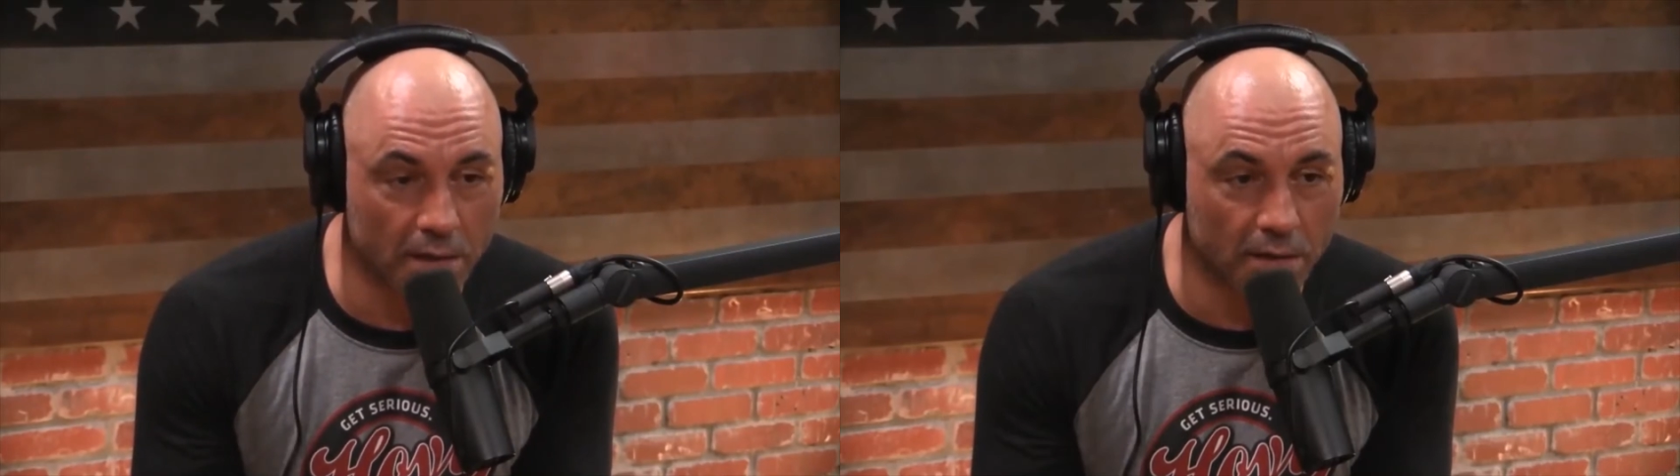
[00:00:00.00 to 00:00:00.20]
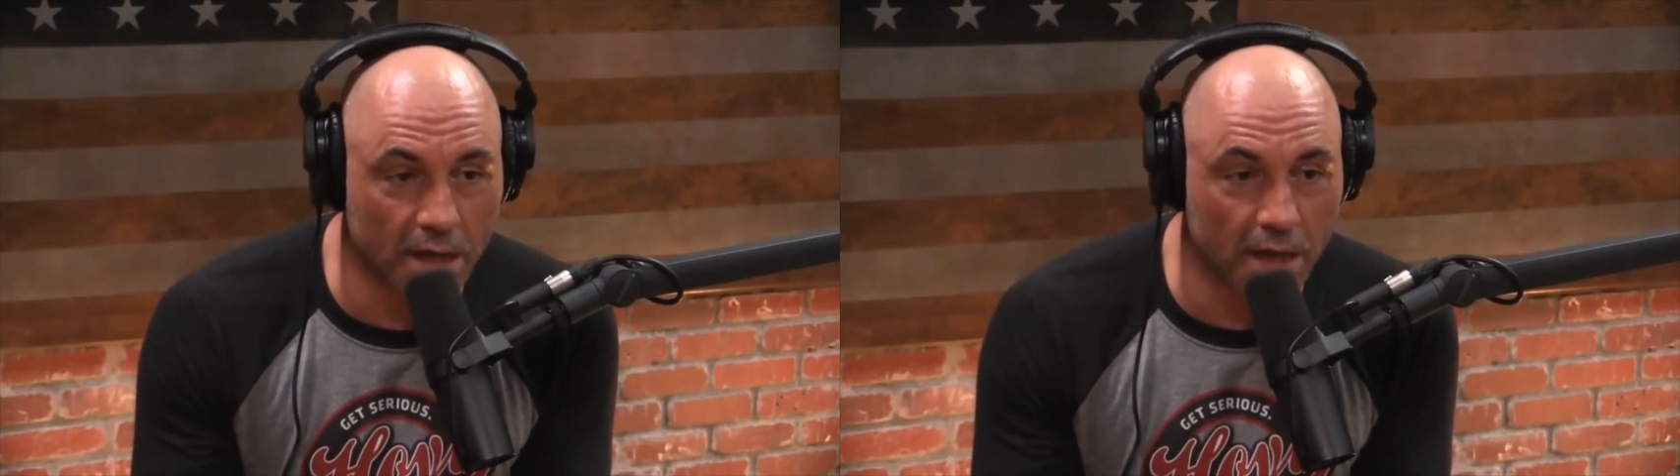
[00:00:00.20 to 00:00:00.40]

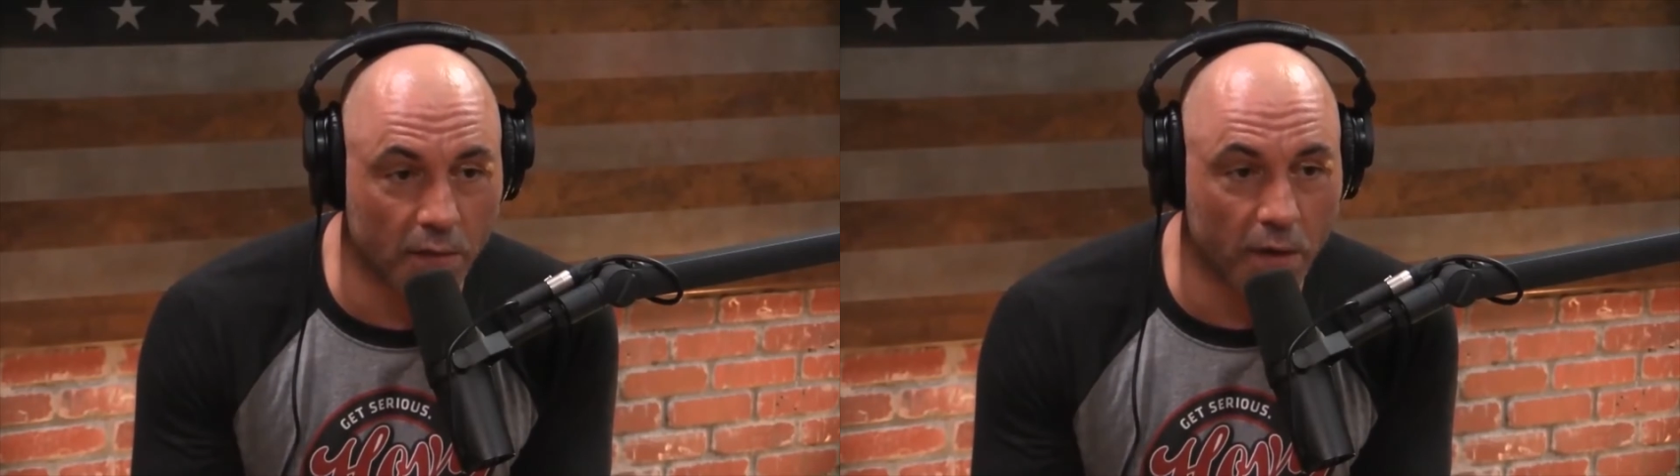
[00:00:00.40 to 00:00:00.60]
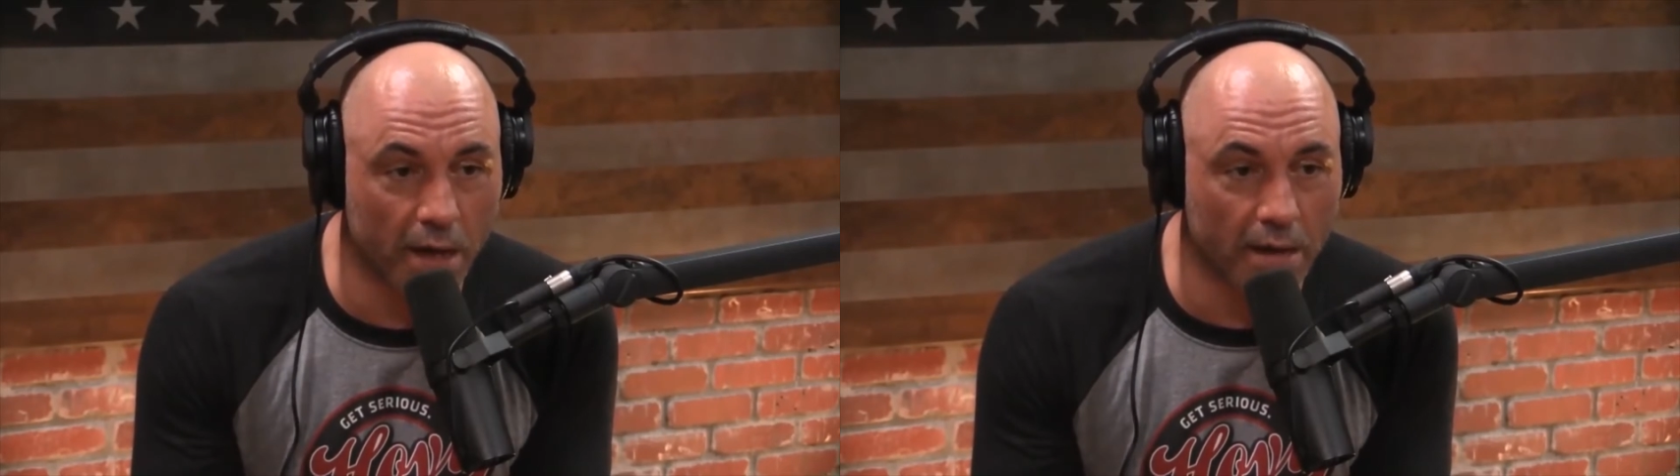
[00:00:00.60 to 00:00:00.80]
you take
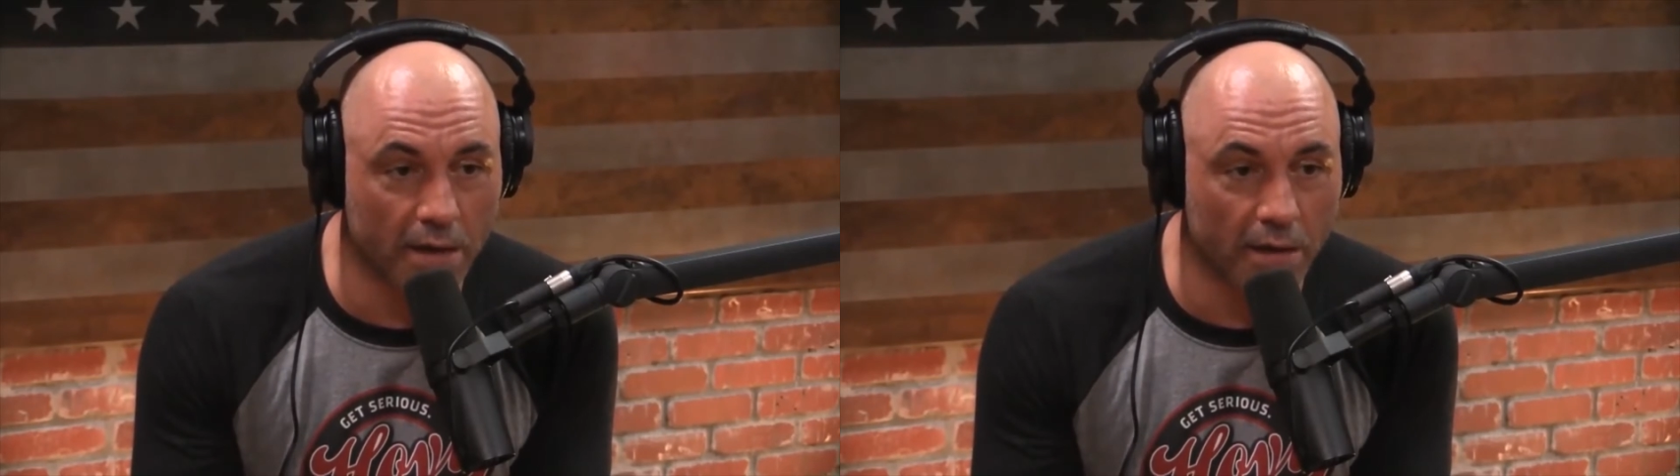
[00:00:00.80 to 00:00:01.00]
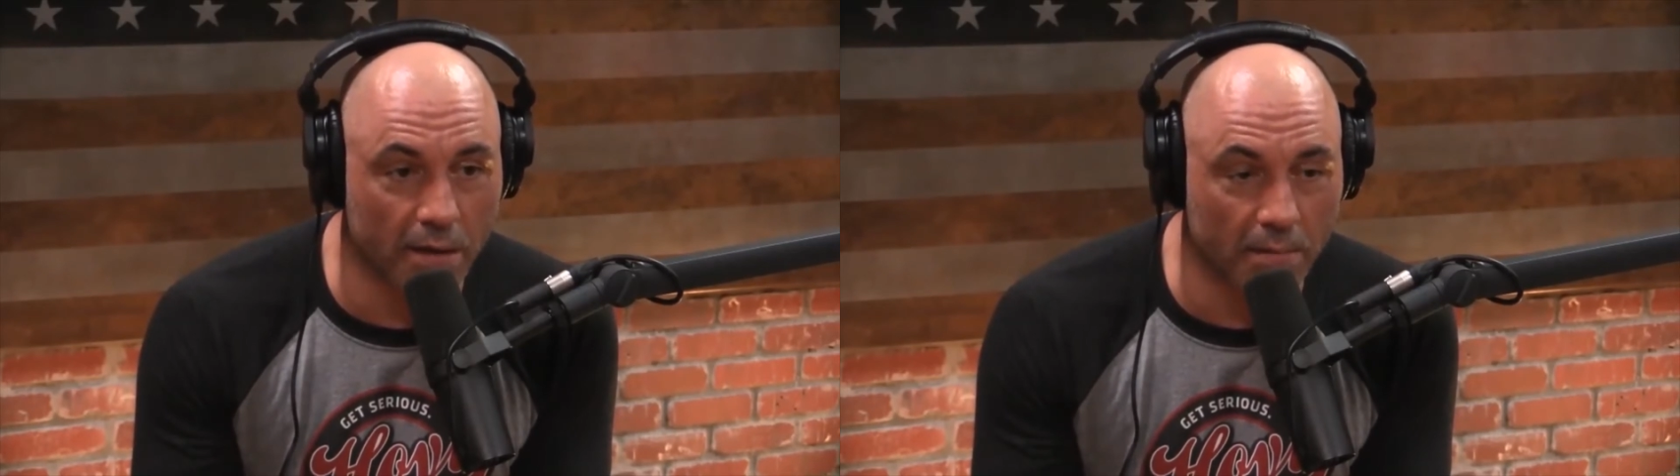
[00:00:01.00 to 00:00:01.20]
away
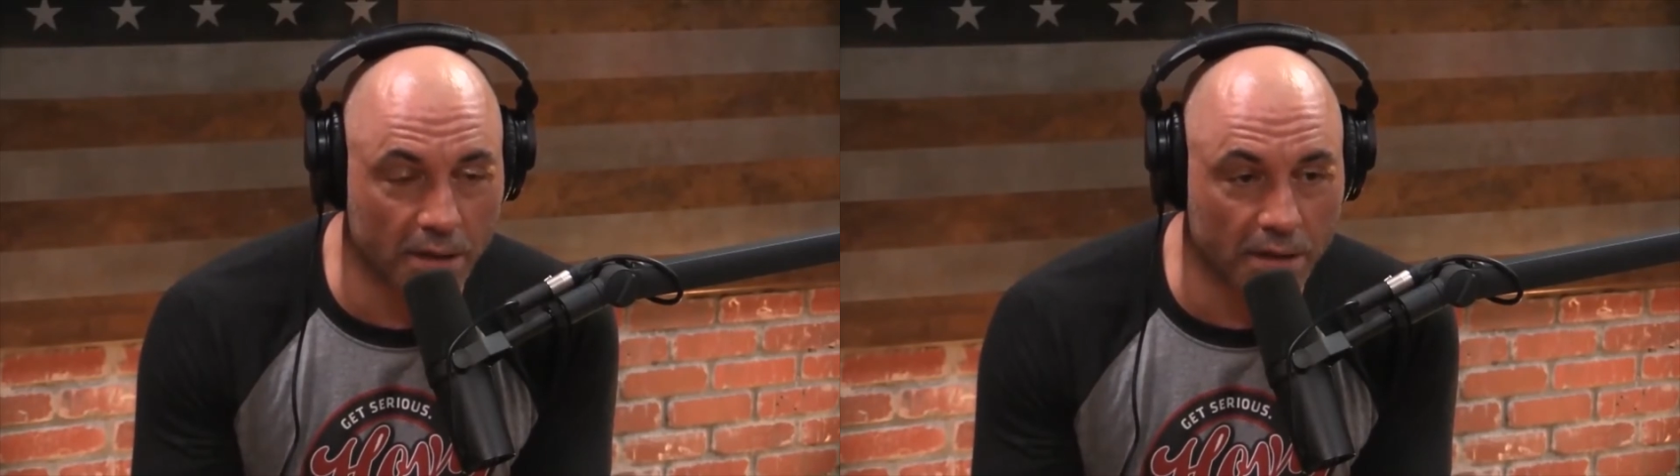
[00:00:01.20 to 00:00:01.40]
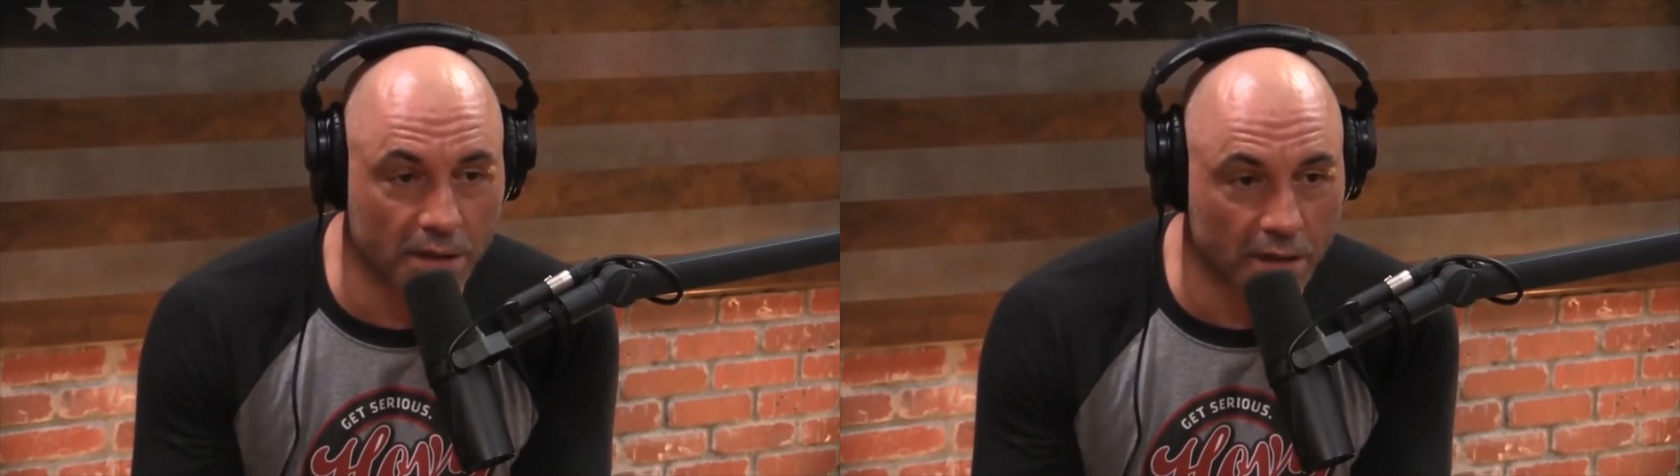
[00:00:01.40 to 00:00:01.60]
their
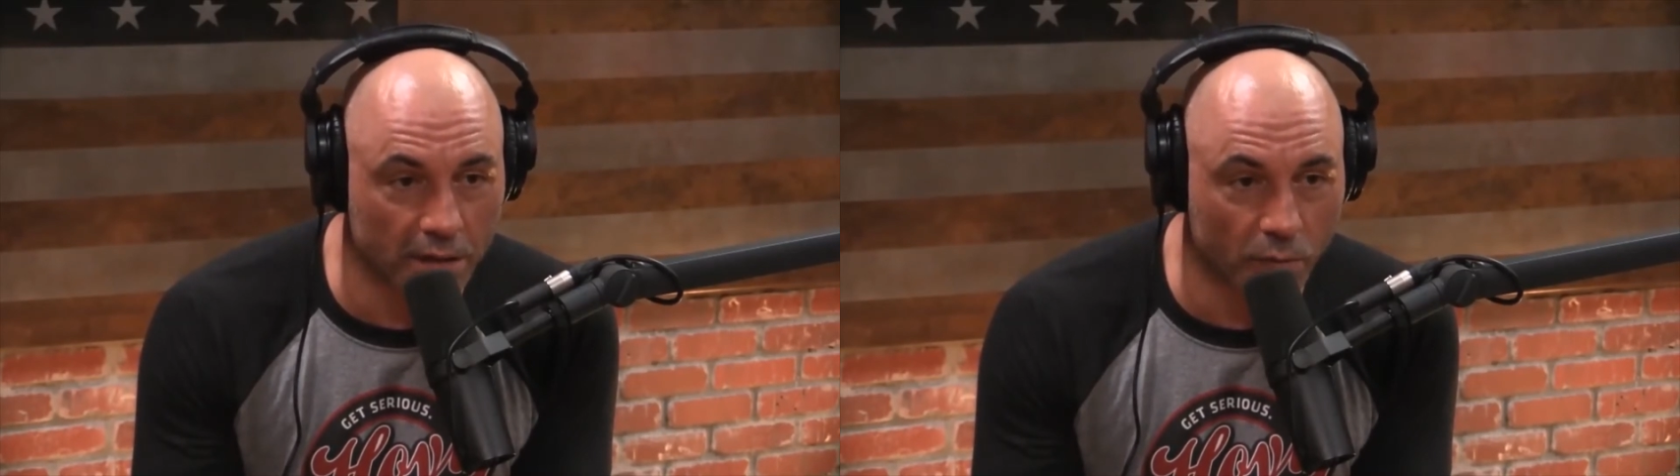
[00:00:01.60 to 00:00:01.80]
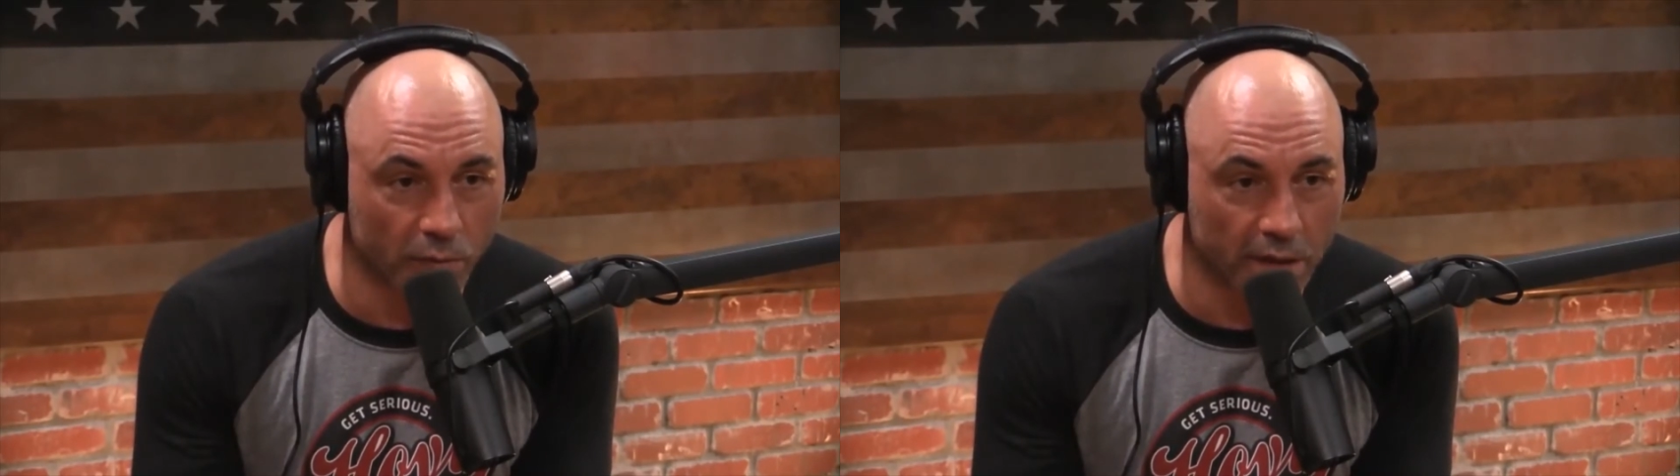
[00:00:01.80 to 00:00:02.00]
ambition and
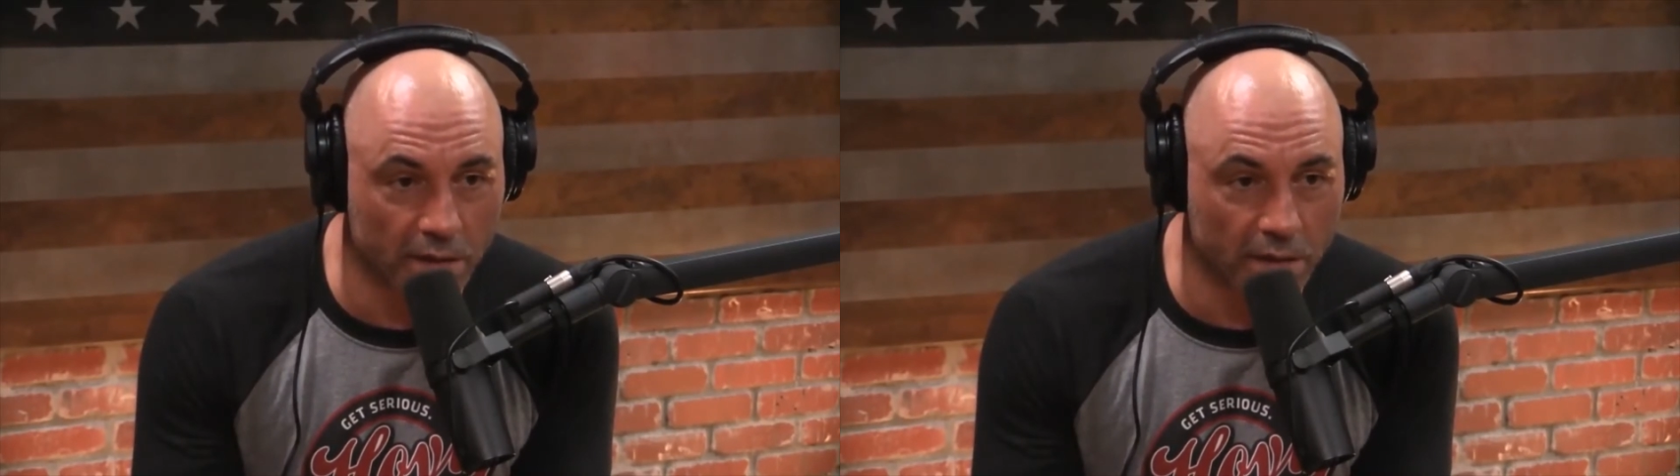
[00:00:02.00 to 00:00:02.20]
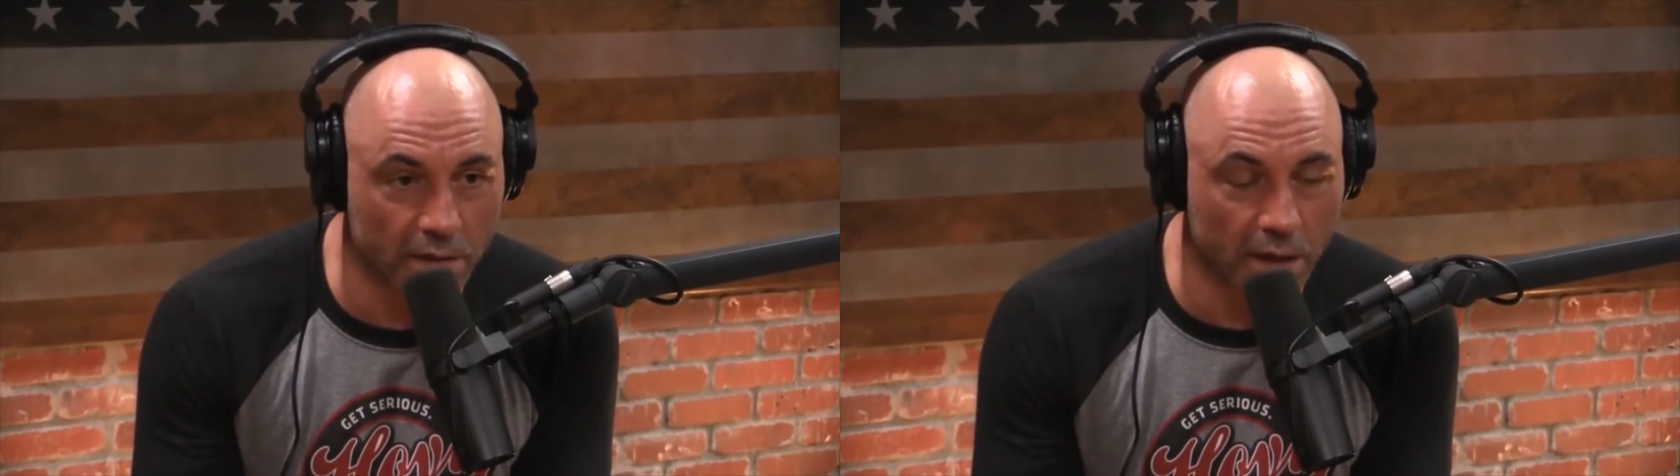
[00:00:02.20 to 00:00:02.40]
their will,